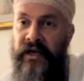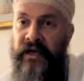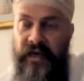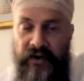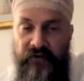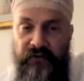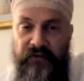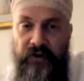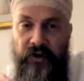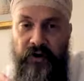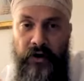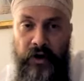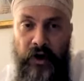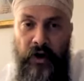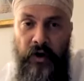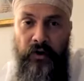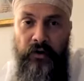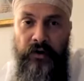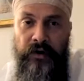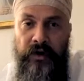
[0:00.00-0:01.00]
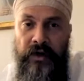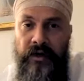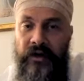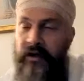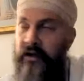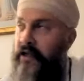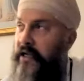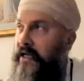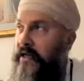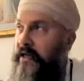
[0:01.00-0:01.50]
If you're alone
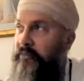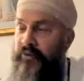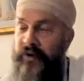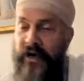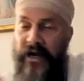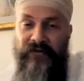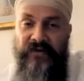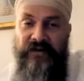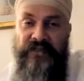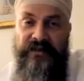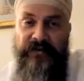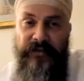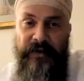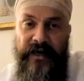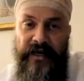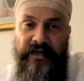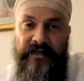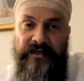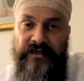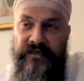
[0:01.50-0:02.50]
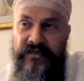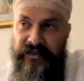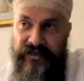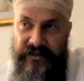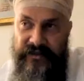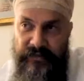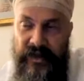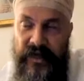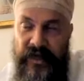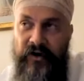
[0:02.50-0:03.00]
in a private space,
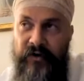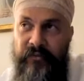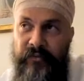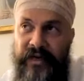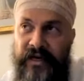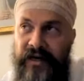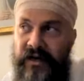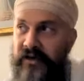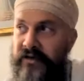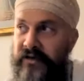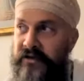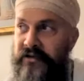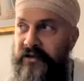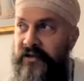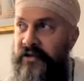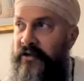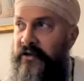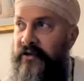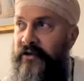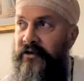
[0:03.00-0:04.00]
it's better because